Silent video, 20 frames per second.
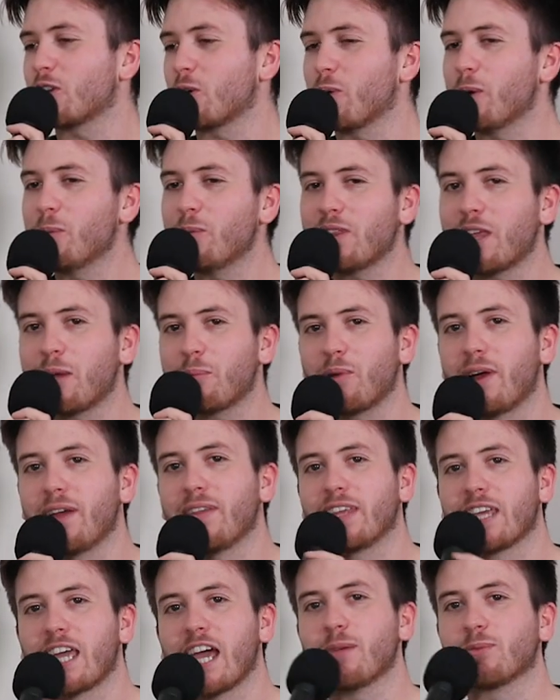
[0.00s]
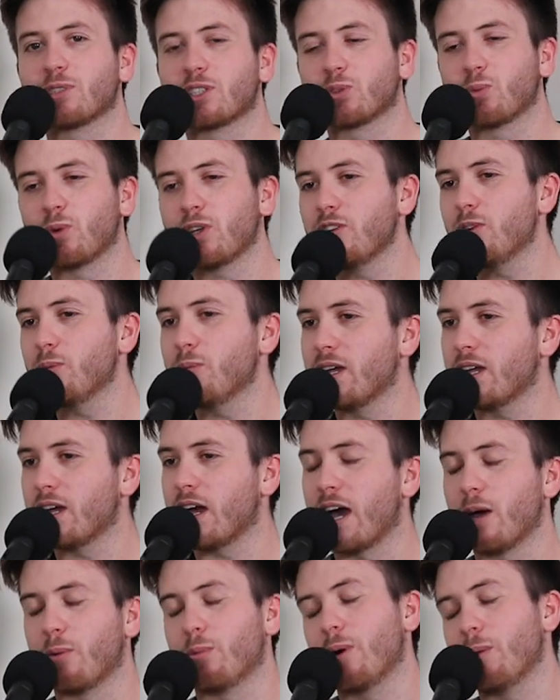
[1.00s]
So, so when were they playing the games? Because when you me
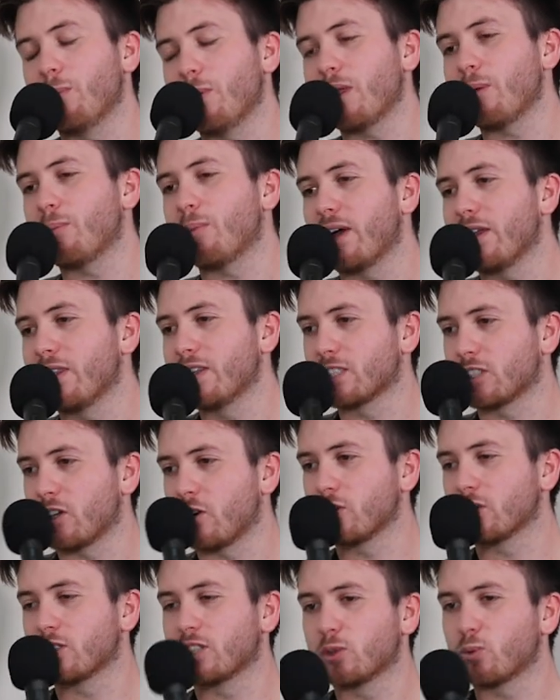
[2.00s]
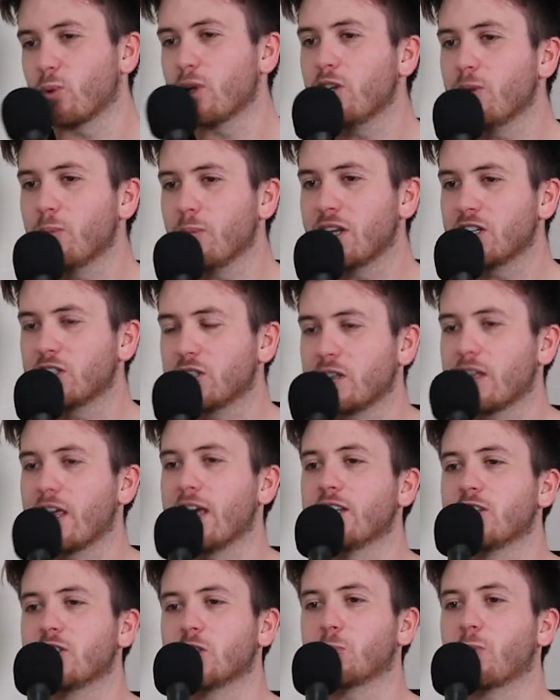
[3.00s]
uh, when were they playing the songs? Because when you mentioned
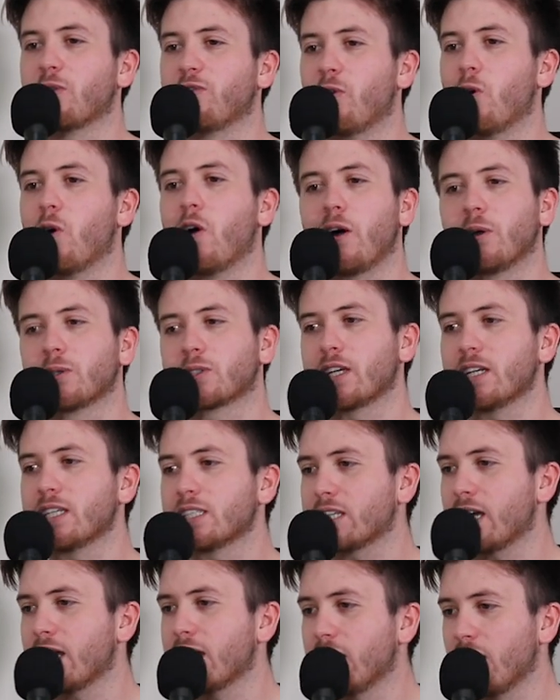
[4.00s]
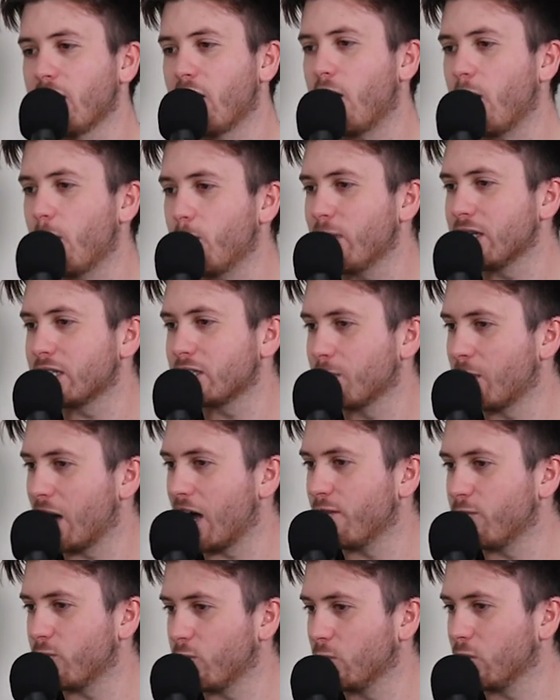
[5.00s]
that just before, I was going to say I went to
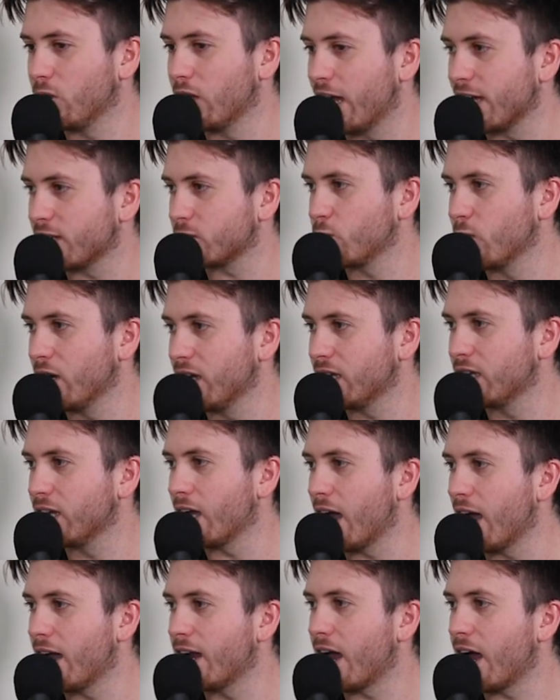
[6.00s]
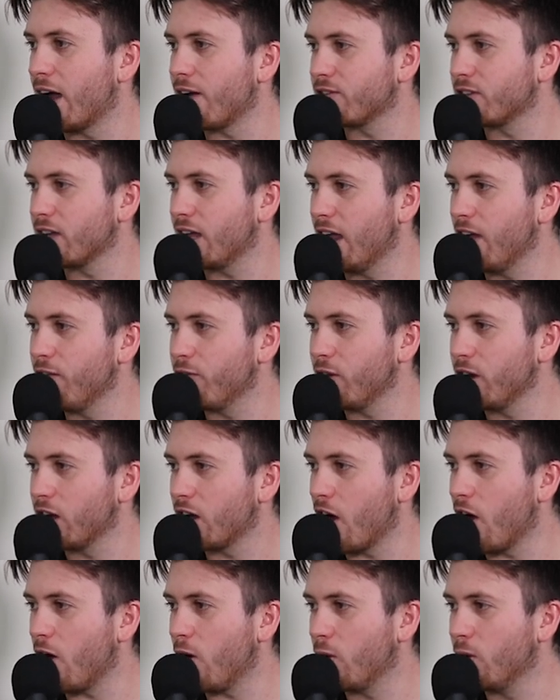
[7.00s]
Marvel last week, and after every
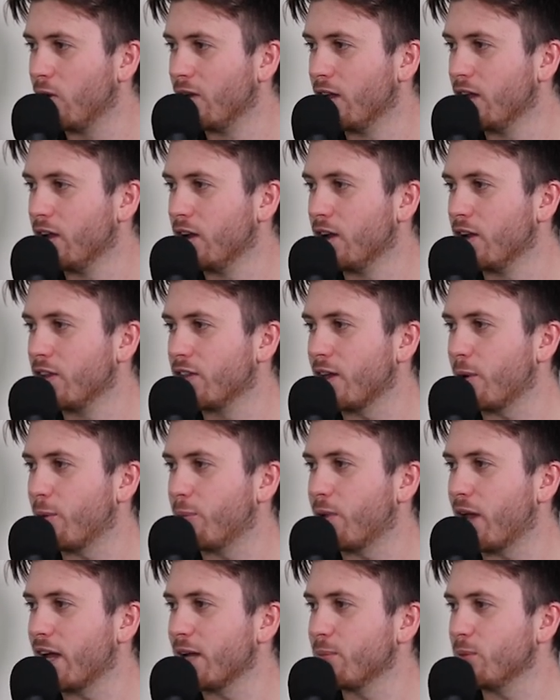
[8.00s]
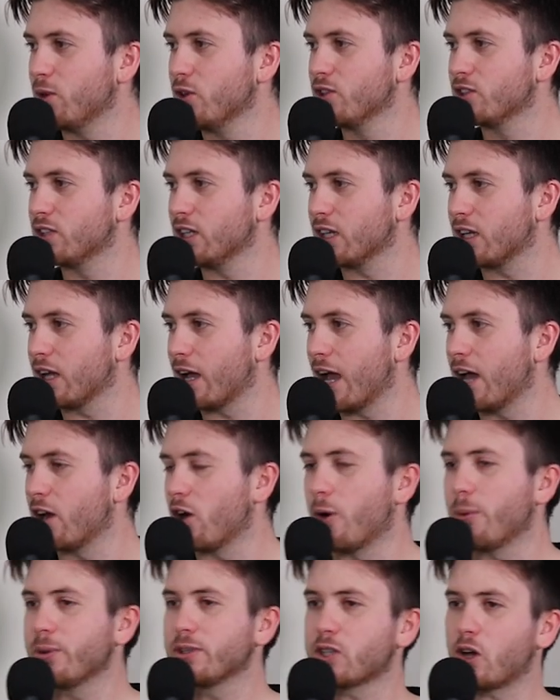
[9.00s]
goal, they were playing music, and
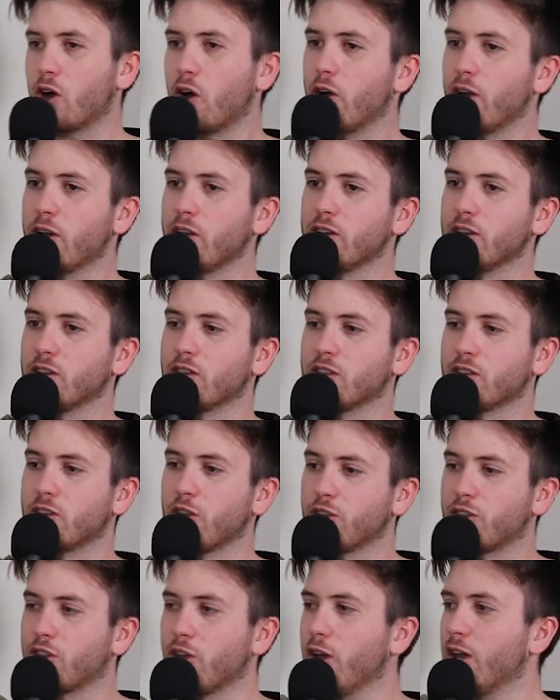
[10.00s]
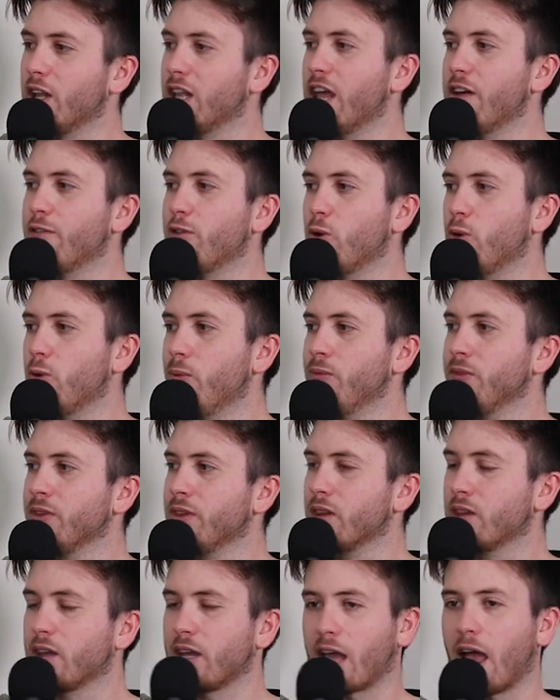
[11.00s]
I was on the third level,
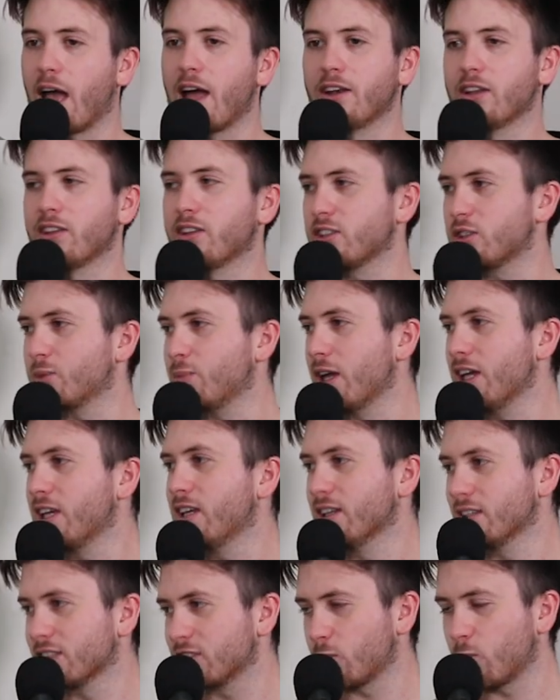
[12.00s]
like under the speakers.